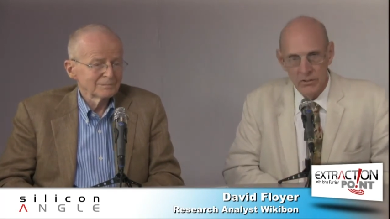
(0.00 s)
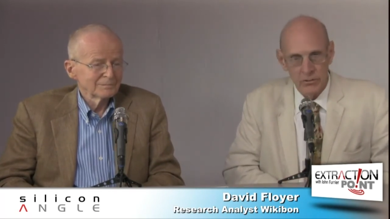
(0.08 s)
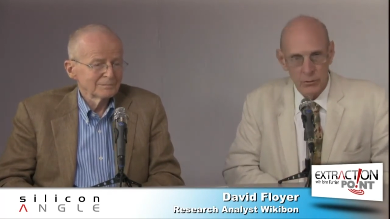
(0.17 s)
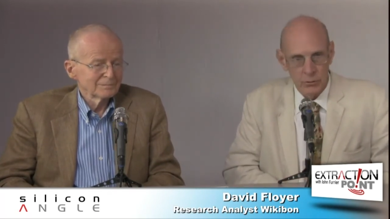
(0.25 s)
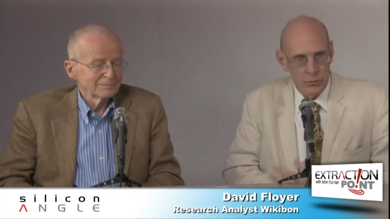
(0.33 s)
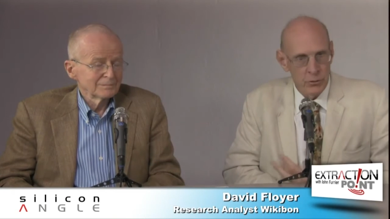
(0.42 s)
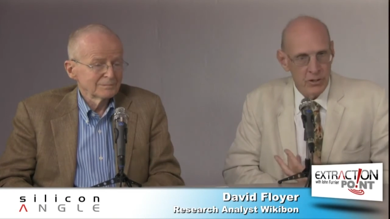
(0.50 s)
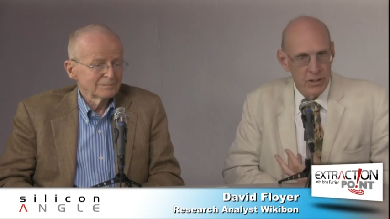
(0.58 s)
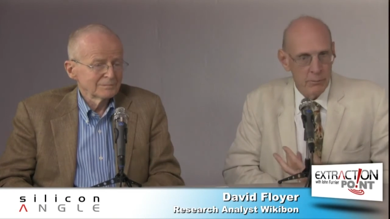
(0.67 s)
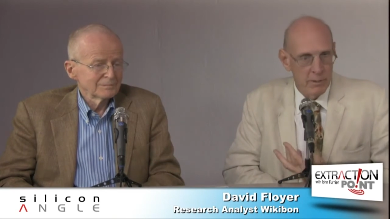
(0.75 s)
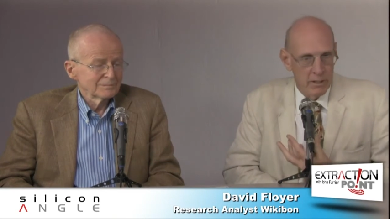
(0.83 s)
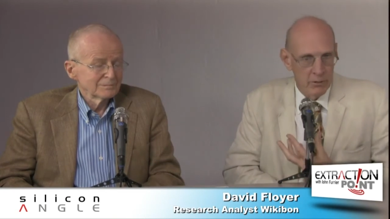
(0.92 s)
Speaker 1: So you're
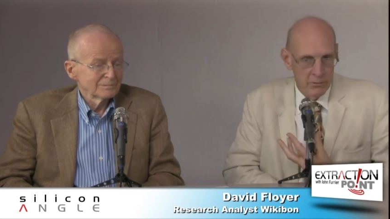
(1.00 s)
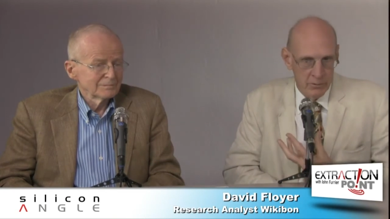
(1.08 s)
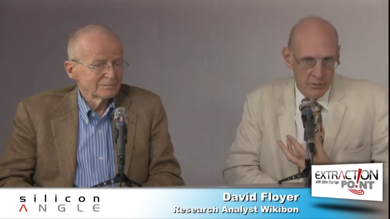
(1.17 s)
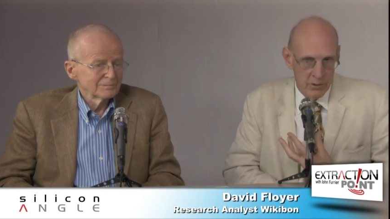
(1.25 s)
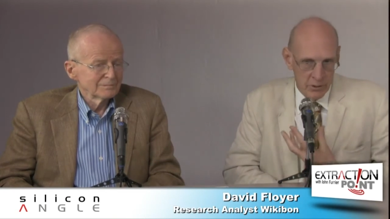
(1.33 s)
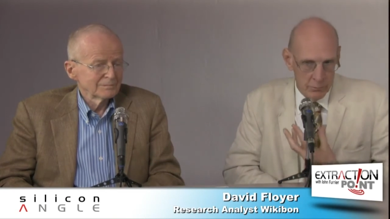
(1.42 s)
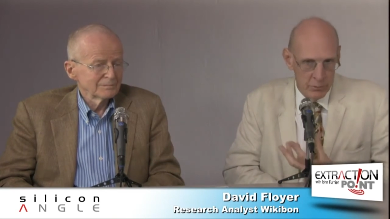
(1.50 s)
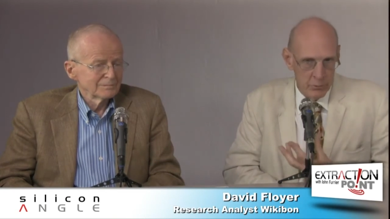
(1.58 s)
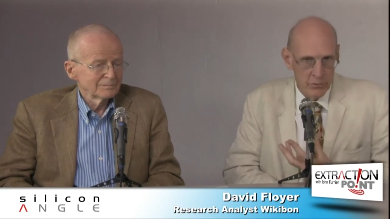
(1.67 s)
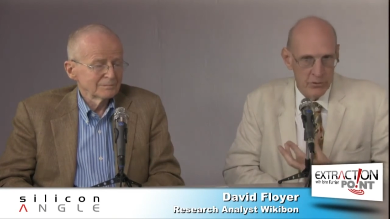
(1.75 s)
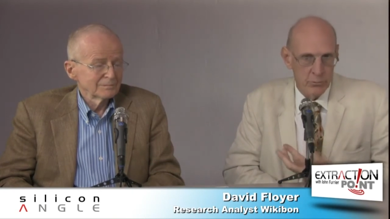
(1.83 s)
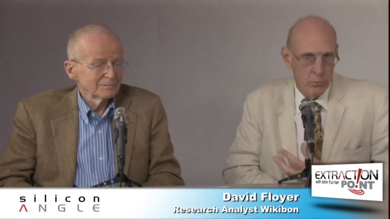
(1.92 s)
talking about
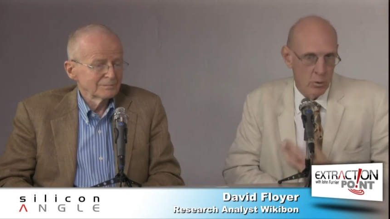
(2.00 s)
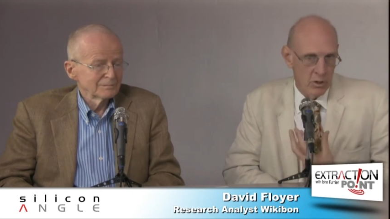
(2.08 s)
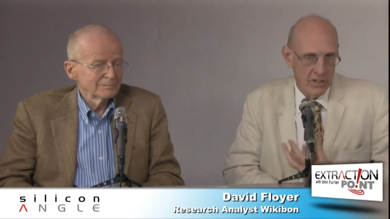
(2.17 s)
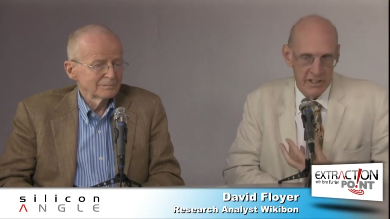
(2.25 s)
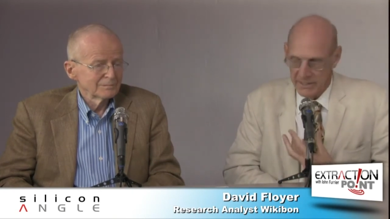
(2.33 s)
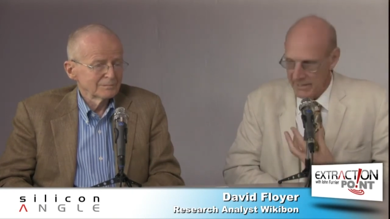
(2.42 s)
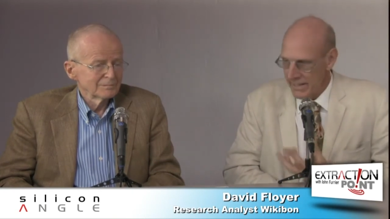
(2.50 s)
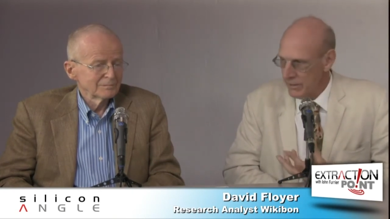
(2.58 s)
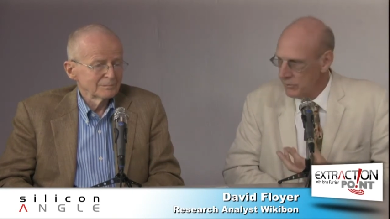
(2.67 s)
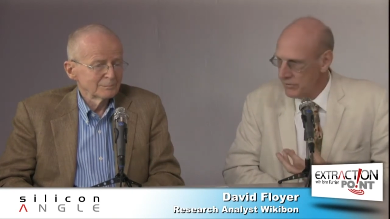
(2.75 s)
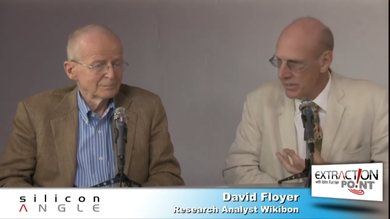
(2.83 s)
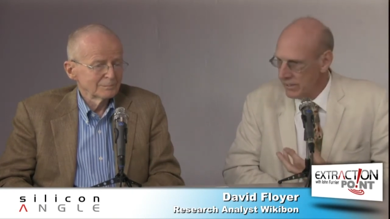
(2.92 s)
computers working in
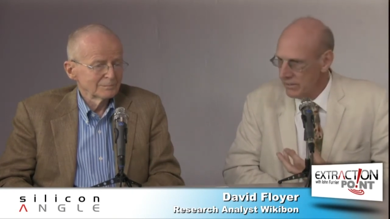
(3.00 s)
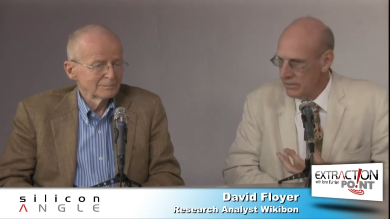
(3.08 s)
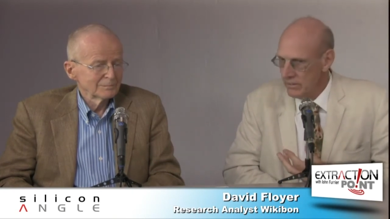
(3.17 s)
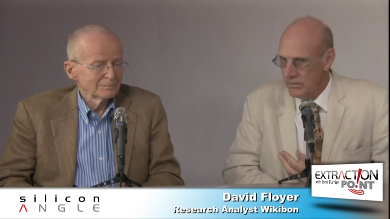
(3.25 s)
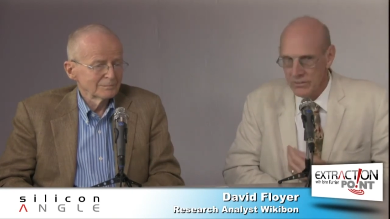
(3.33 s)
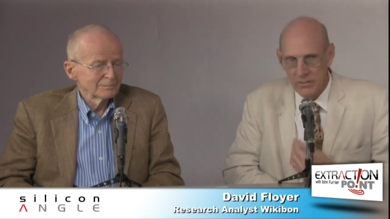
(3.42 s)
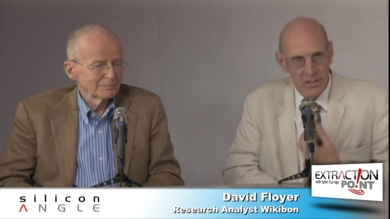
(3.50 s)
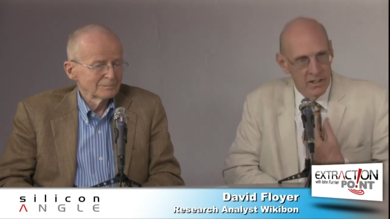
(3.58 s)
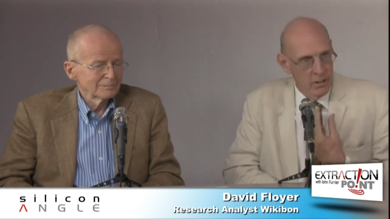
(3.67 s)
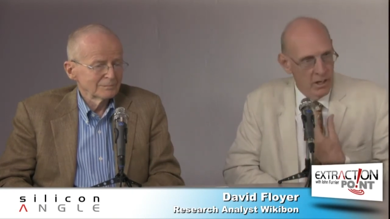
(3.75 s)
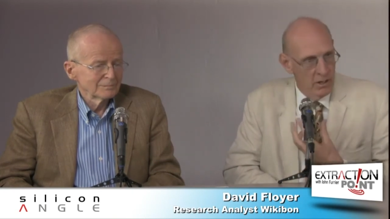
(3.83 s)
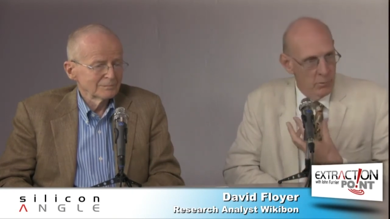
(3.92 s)
nanoseconds,
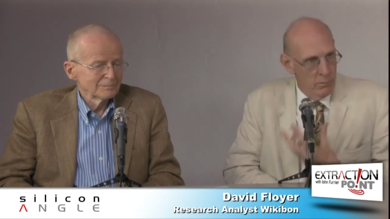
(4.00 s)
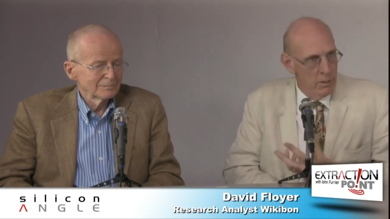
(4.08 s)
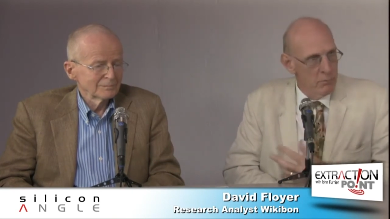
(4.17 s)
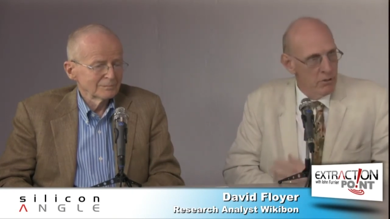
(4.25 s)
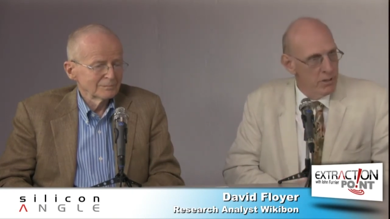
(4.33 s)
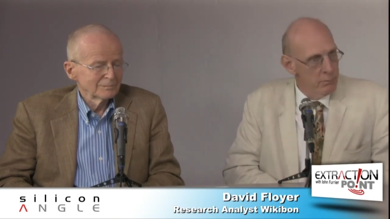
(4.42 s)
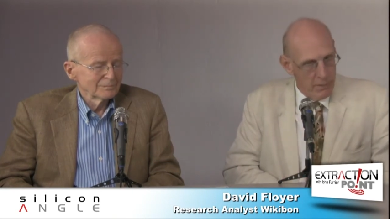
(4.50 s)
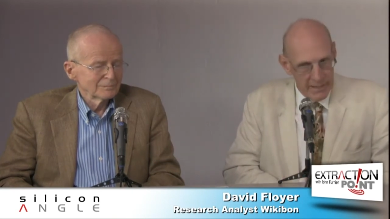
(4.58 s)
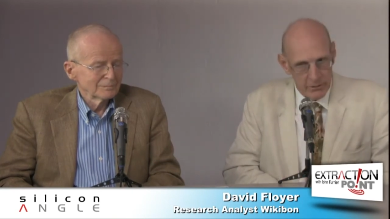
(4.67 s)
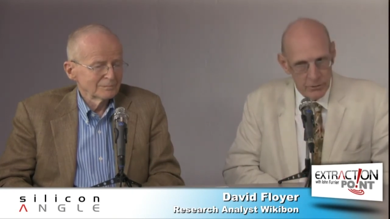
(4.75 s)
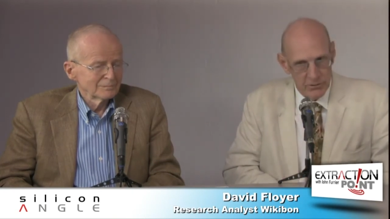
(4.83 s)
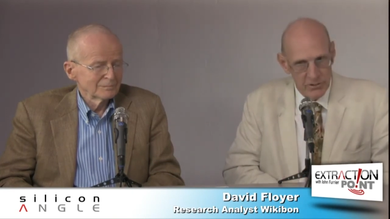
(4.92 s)
uh, memory in
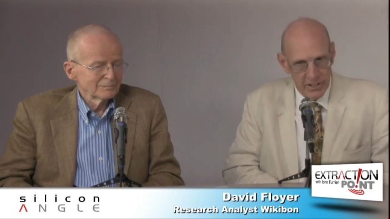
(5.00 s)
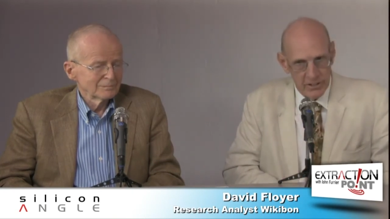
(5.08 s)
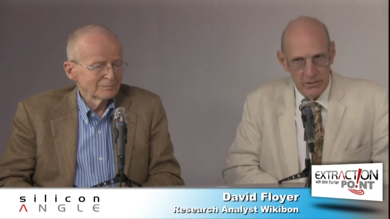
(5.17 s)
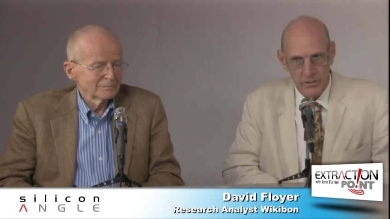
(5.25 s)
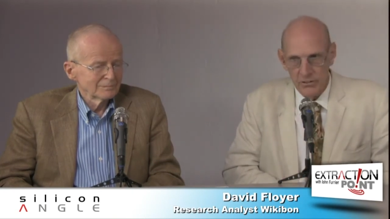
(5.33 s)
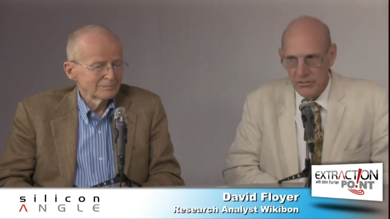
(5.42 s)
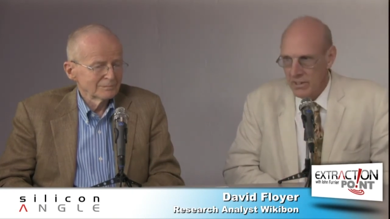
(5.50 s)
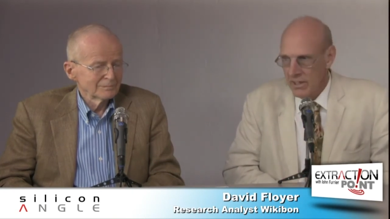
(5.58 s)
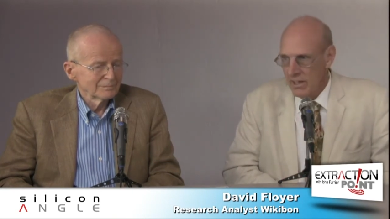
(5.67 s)
microseconds,